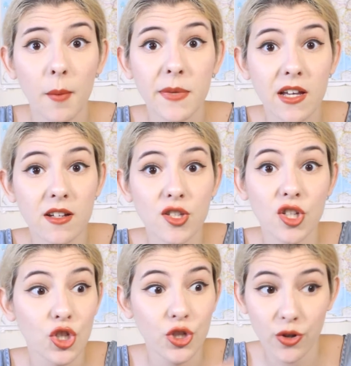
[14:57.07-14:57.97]

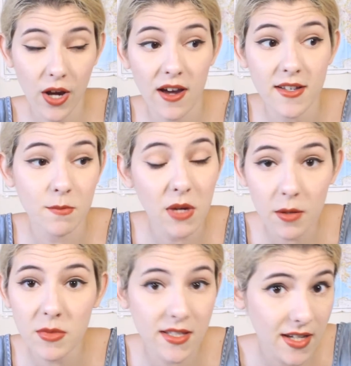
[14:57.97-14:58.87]
because you guys made
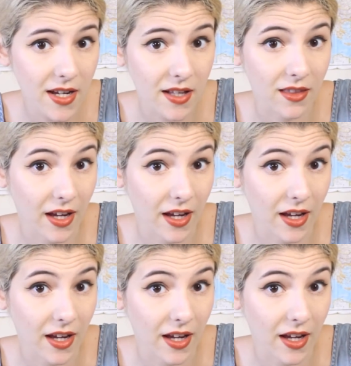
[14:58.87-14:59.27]
a mistake.